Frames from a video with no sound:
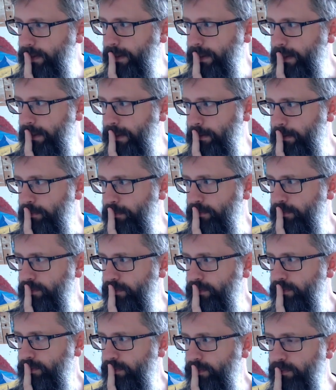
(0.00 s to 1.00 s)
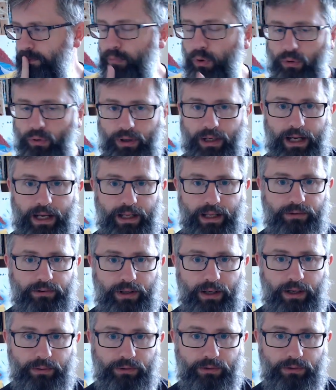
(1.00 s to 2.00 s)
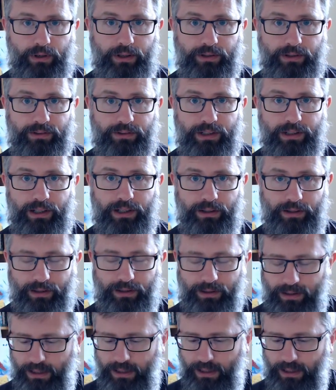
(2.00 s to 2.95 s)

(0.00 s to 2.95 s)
more or less how it's going to look.